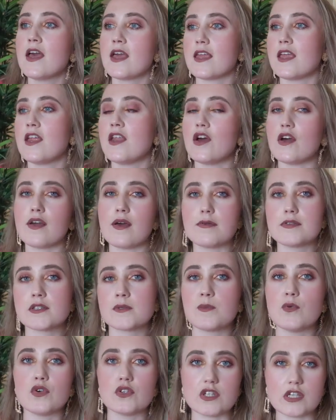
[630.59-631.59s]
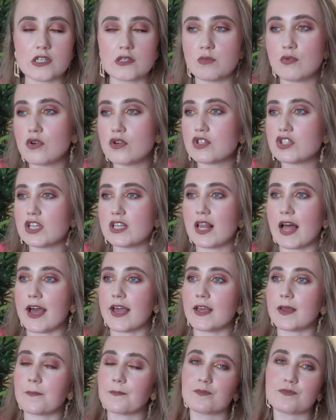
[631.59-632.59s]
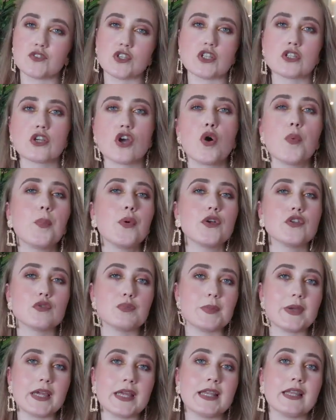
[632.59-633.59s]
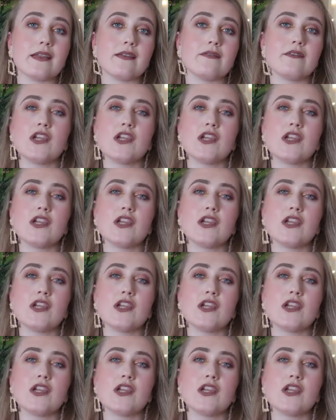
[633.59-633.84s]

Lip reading: you know, smoochy smoochy, like just couples being,